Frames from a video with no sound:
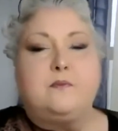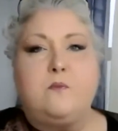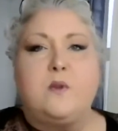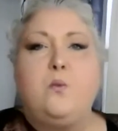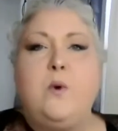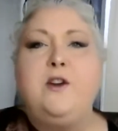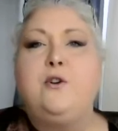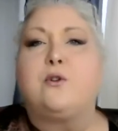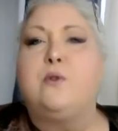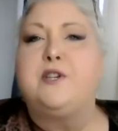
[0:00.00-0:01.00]
When you're
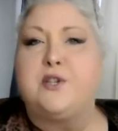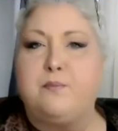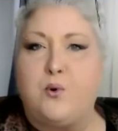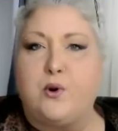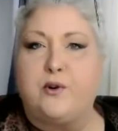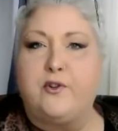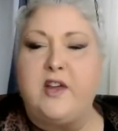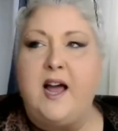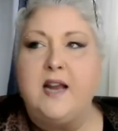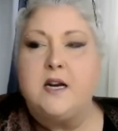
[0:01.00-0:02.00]
going to the board for
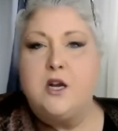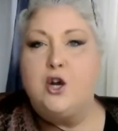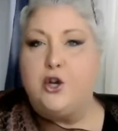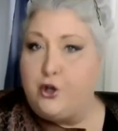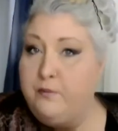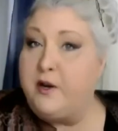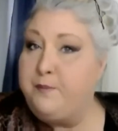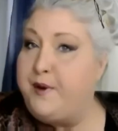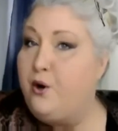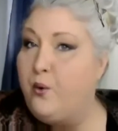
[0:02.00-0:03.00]
that, you
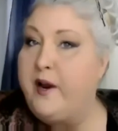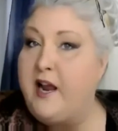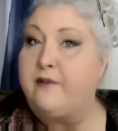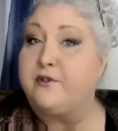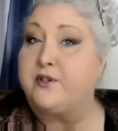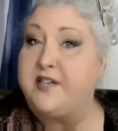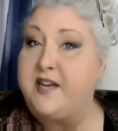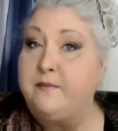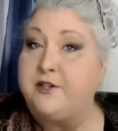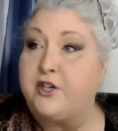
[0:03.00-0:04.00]
might be going after
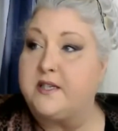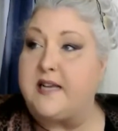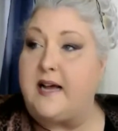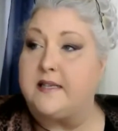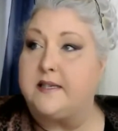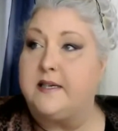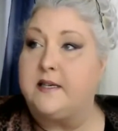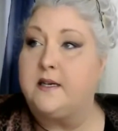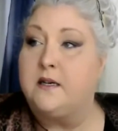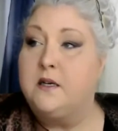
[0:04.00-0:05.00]
damages, as
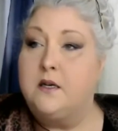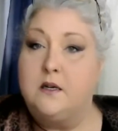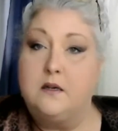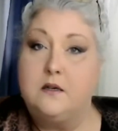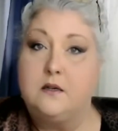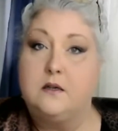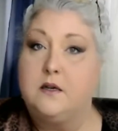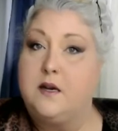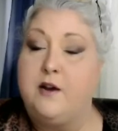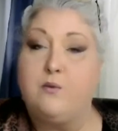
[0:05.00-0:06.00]
in
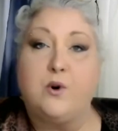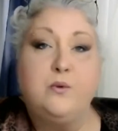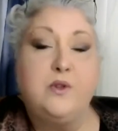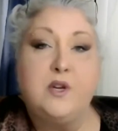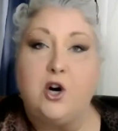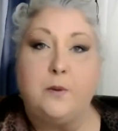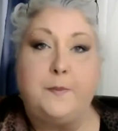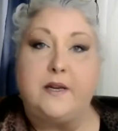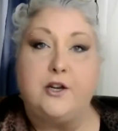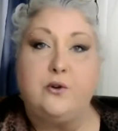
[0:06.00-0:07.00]
it ruined the
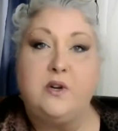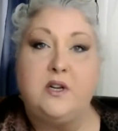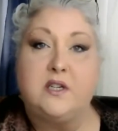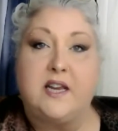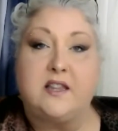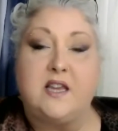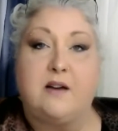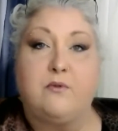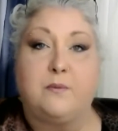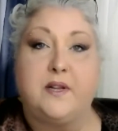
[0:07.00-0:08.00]
carpet, you need to get
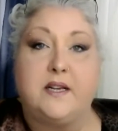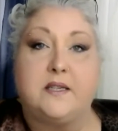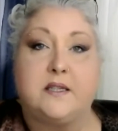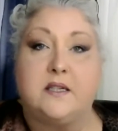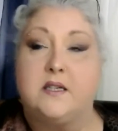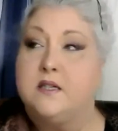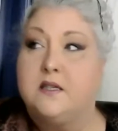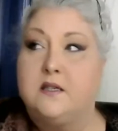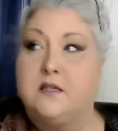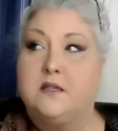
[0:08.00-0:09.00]
that replaced.
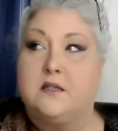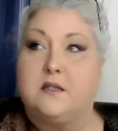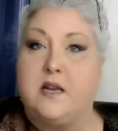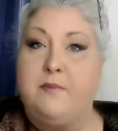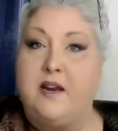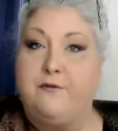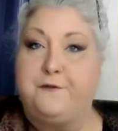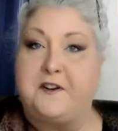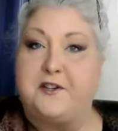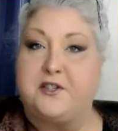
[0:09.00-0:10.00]
They might
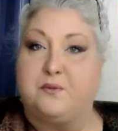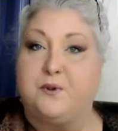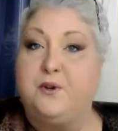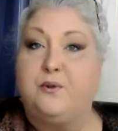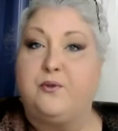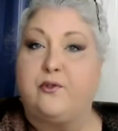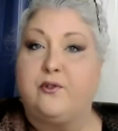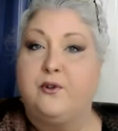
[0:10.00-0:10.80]
fix the roof,